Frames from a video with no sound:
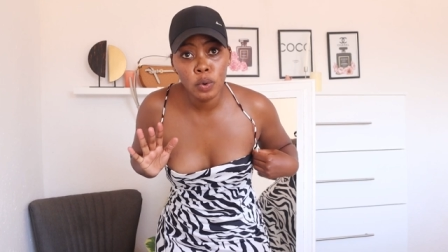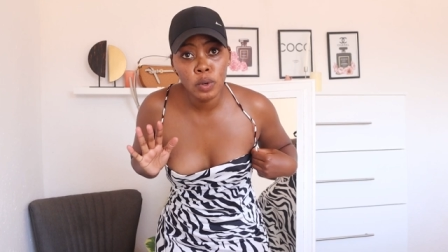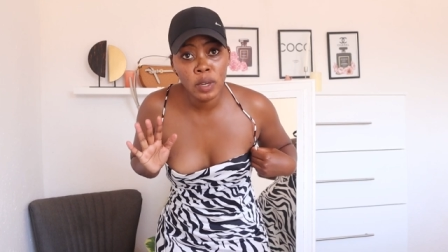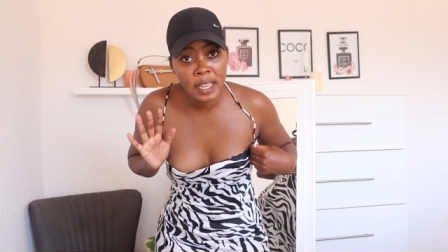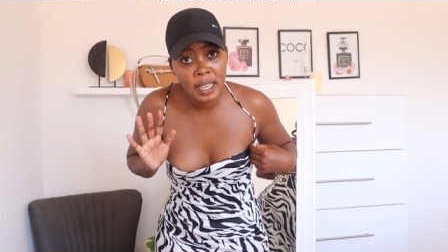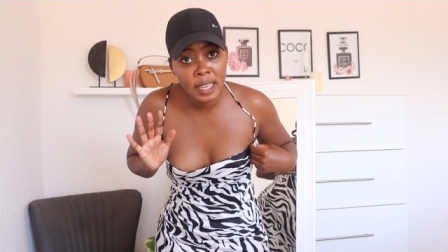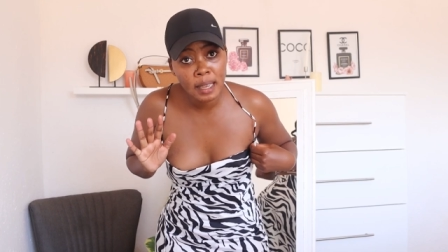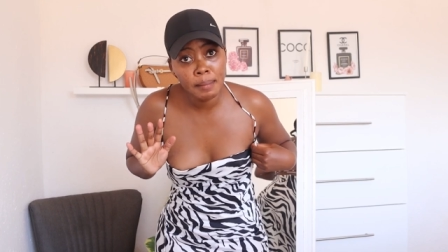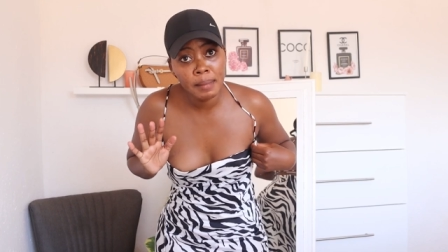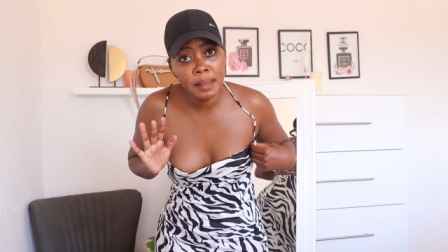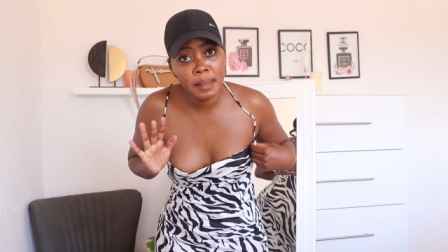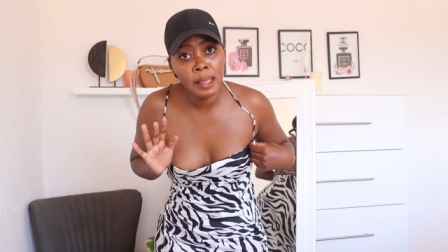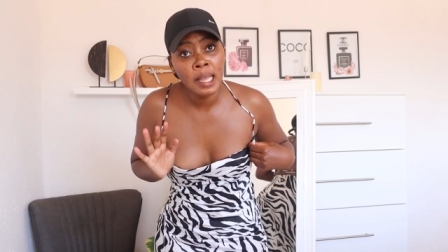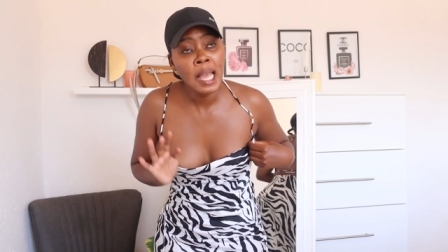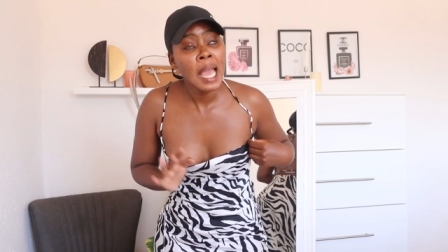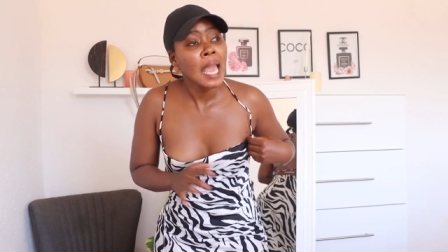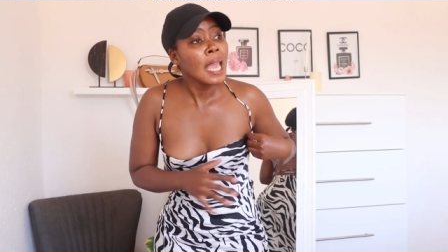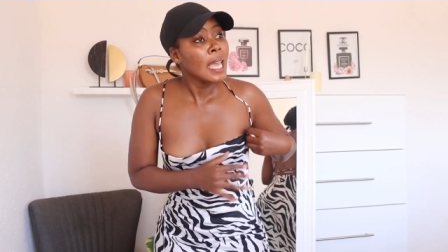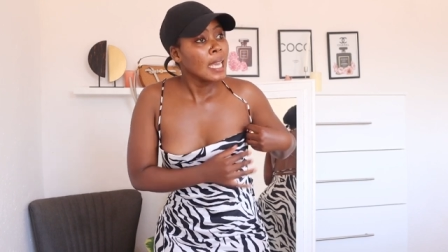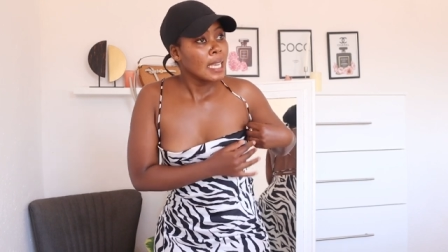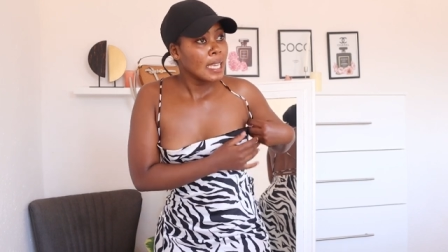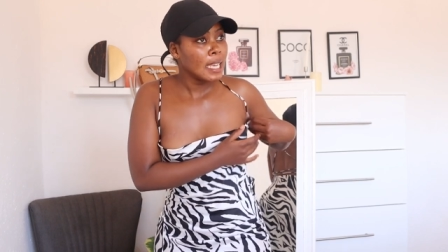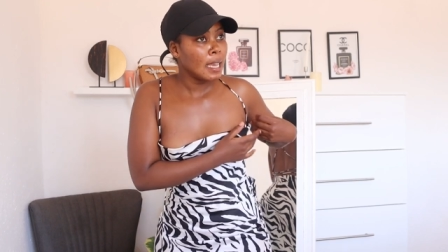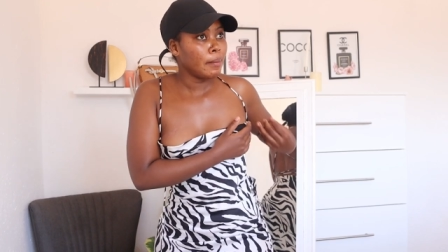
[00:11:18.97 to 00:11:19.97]
Hear me
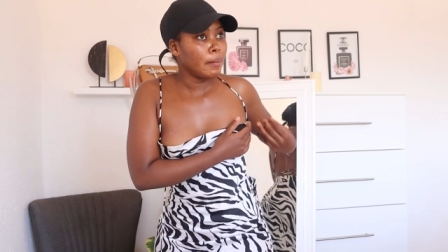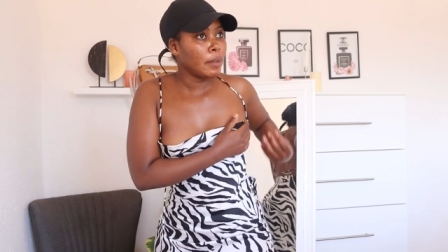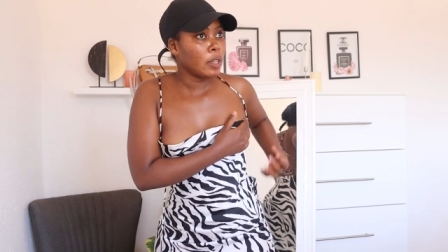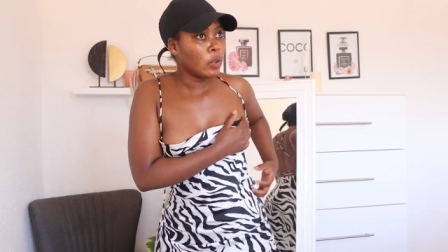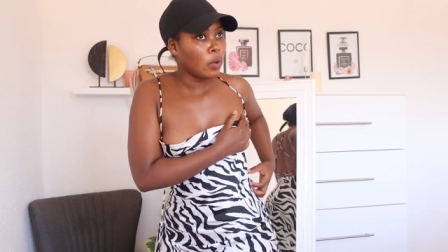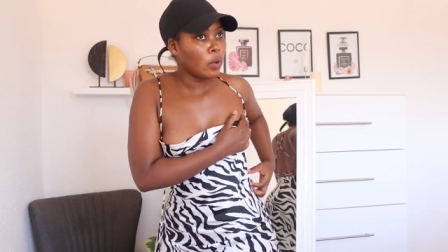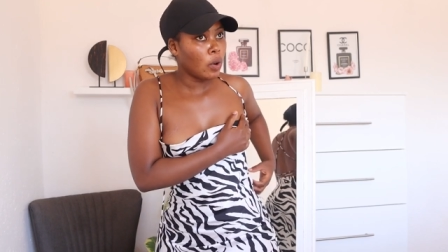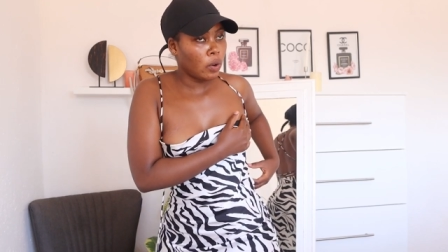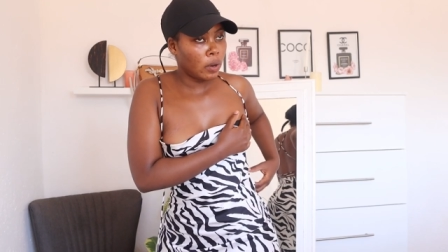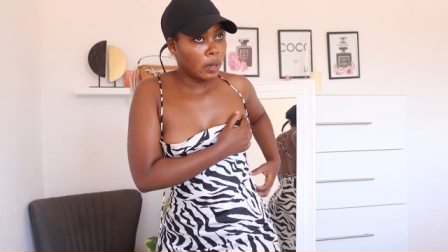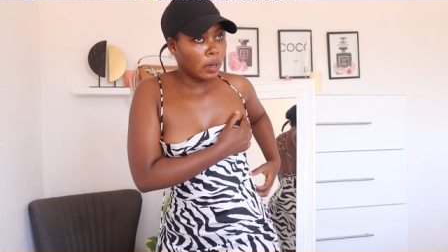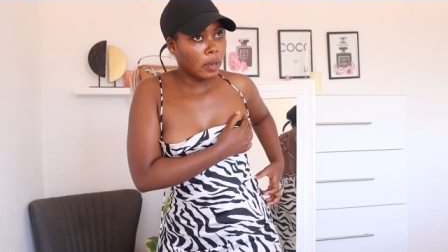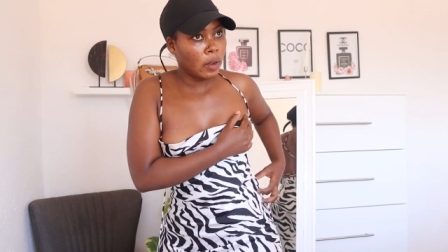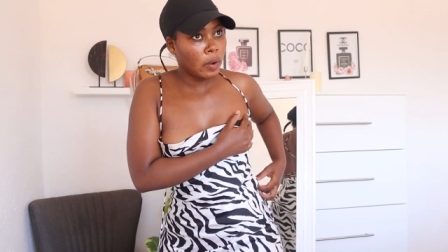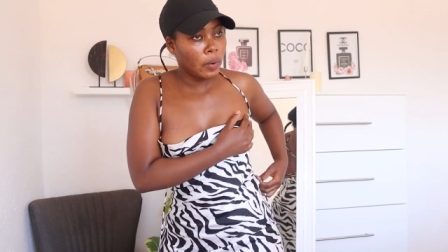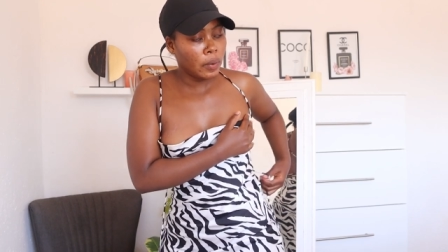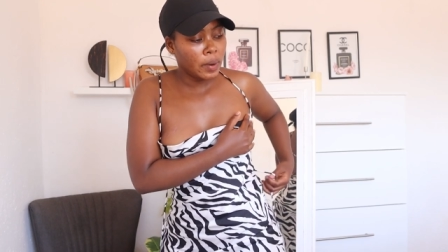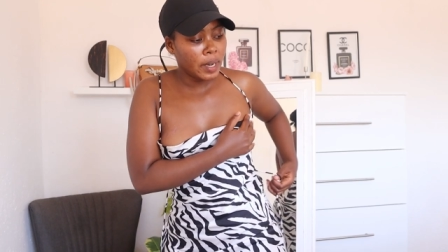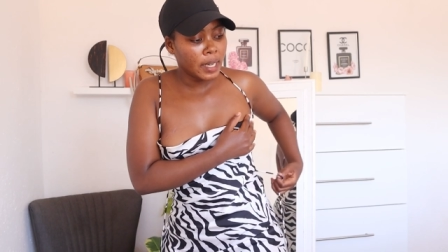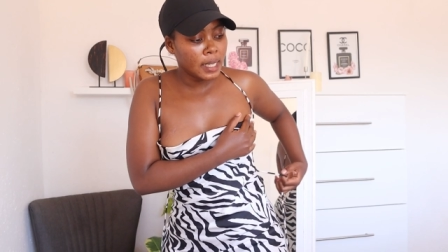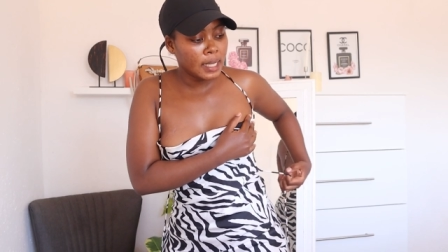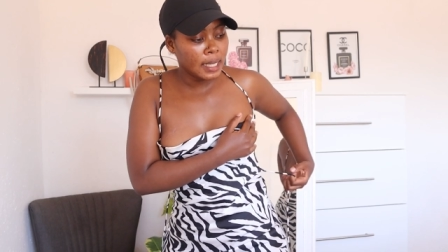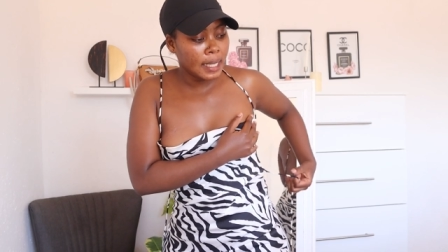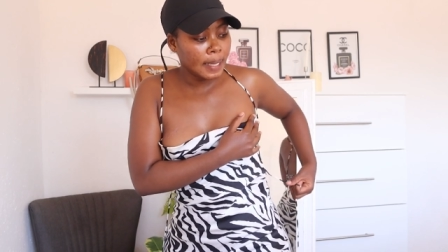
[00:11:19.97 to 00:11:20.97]

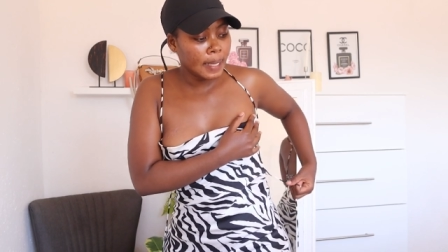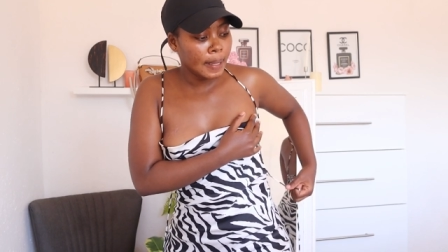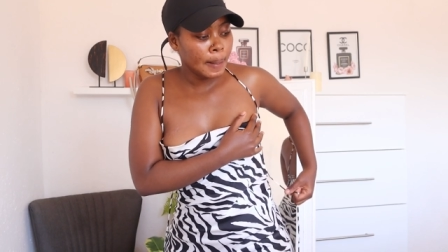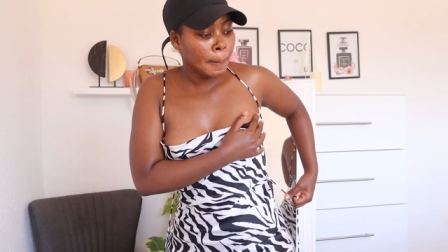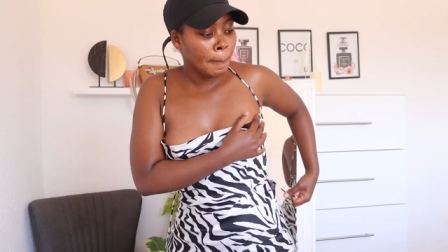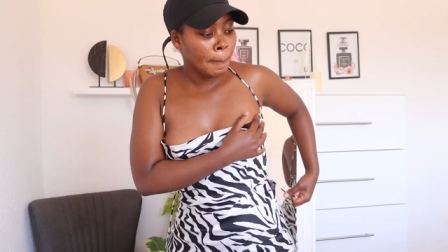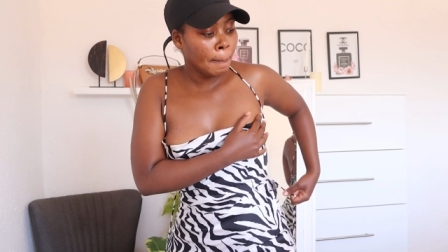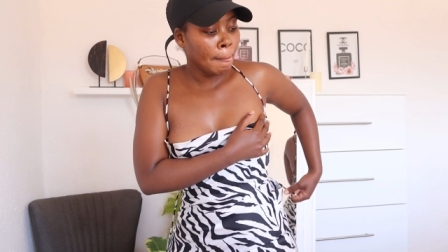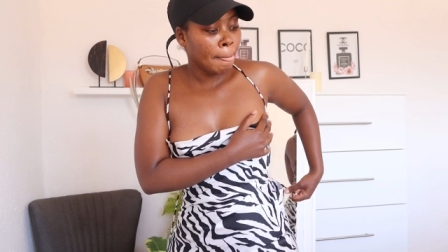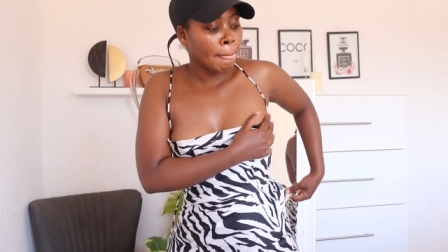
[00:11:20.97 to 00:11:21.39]
correctly.